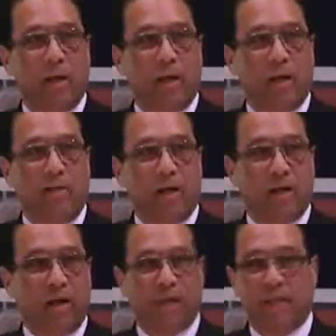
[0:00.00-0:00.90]
But I
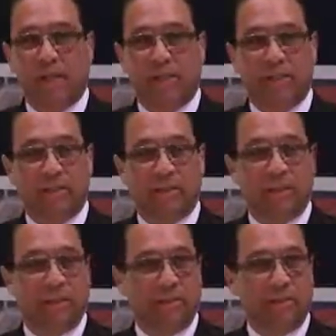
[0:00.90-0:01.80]
think the government is
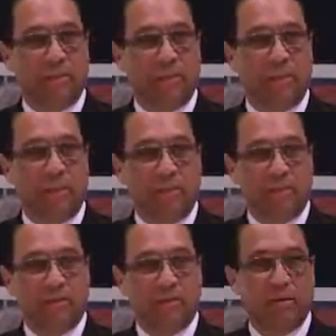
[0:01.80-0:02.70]
coming
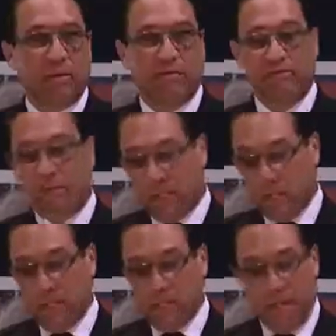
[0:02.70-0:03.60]
together very
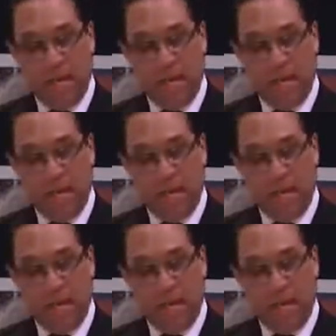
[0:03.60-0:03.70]
well.